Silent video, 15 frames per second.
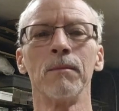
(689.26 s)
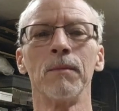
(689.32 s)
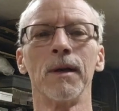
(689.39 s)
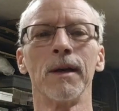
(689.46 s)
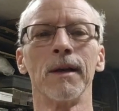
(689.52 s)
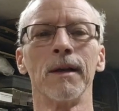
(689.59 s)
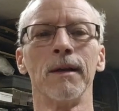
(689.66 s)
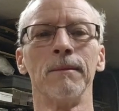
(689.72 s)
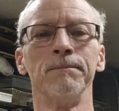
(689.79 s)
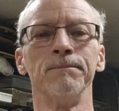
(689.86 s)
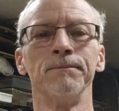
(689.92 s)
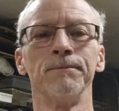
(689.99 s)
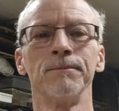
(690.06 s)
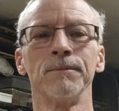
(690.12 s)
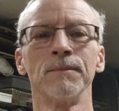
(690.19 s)
But
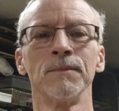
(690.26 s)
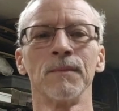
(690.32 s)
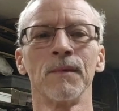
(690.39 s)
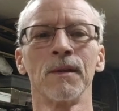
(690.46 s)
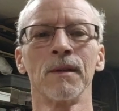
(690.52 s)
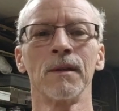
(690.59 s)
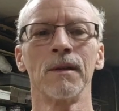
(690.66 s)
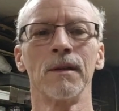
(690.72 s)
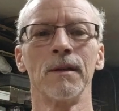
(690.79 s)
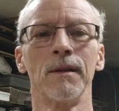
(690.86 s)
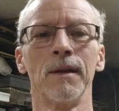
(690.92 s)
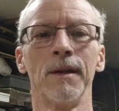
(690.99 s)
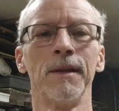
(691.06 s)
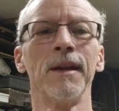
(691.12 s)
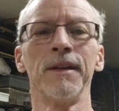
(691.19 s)

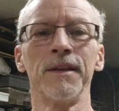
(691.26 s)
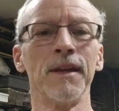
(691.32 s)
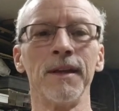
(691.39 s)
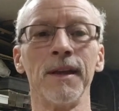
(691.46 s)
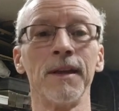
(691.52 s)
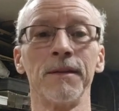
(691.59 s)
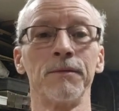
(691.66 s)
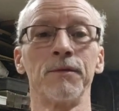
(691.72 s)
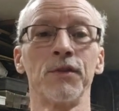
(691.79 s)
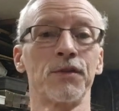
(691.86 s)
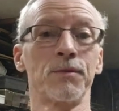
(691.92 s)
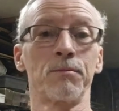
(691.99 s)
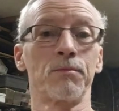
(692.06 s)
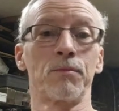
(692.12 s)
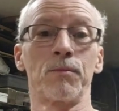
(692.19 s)
and then
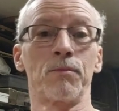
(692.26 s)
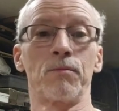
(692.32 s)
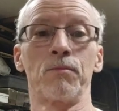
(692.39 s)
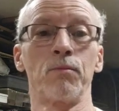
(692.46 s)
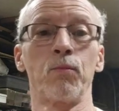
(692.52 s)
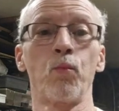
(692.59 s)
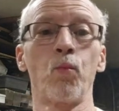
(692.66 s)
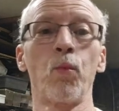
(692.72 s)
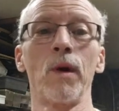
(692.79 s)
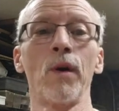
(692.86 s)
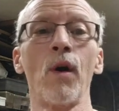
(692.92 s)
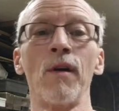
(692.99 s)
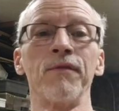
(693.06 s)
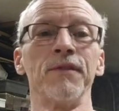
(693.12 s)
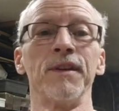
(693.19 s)
just went
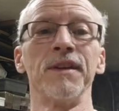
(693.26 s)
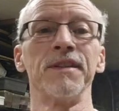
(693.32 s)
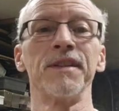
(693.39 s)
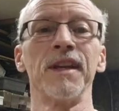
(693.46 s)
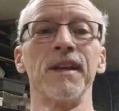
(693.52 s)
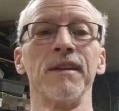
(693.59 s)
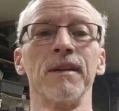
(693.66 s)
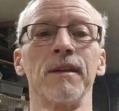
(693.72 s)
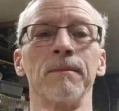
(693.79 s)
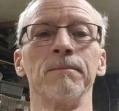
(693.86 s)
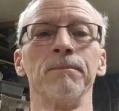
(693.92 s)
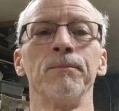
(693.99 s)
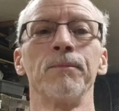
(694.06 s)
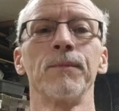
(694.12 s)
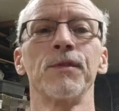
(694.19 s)
off and didn't say anything.
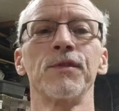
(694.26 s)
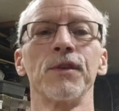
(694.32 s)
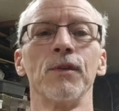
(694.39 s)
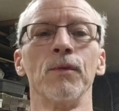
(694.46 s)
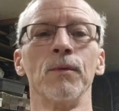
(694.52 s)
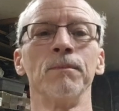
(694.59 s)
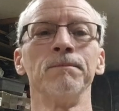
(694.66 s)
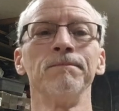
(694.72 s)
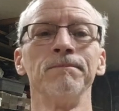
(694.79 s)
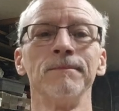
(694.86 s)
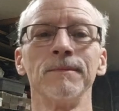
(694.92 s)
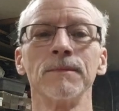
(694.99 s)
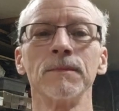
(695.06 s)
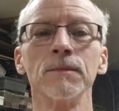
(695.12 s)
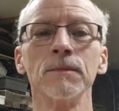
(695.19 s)
So
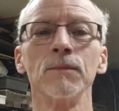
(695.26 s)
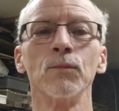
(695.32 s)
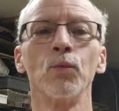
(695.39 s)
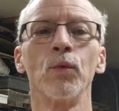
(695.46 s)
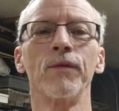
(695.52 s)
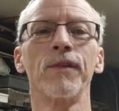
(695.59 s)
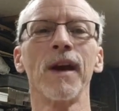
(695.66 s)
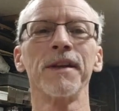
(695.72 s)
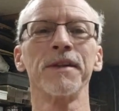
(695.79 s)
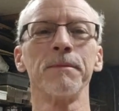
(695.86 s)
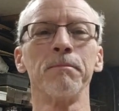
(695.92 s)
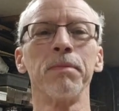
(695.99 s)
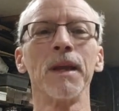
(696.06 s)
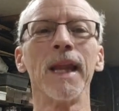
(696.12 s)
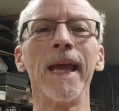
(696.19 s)
we've got
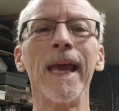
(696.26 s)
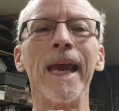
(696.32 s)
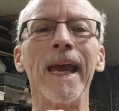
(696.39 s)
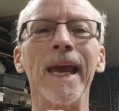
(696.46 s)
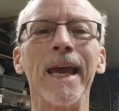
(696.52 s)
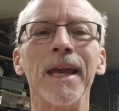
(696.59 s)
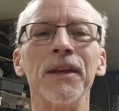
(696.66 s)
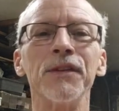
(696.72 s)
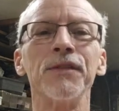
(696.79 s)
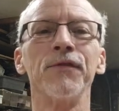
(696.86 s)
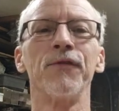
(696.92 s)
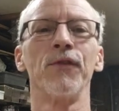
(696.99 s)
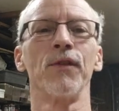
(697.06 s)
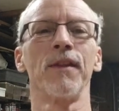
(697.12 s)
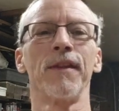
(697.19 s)
some plans
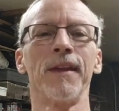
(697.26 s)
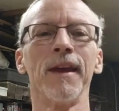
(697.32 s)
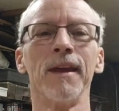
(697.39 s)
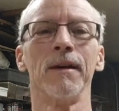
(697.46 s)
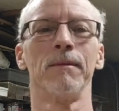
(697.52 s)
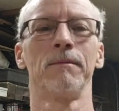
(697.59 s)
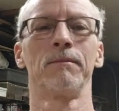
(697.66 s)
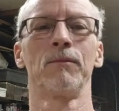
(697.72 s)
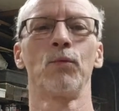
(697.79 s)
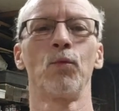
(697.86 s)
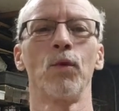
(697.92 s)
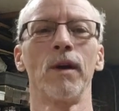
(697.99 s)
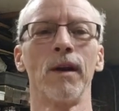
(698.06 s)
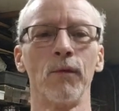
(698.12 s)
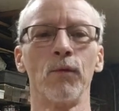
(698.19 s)
for them
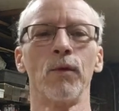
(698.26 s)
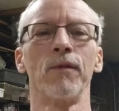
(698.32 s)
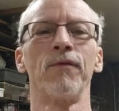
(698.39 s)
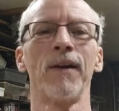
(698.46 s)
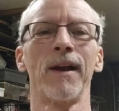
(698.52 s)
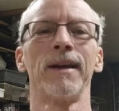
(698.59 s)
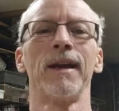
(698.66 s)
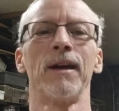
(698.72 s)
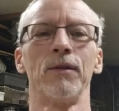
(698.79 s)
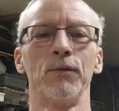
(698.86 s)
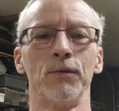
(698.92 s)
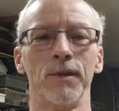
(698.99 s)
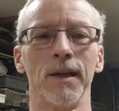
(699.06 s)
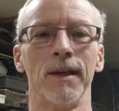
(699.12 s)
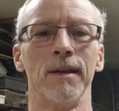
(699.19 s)
whenever we find out
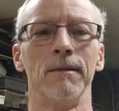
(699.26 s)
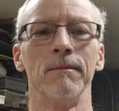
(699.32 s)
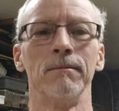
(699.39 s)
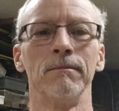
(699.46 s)
who did it.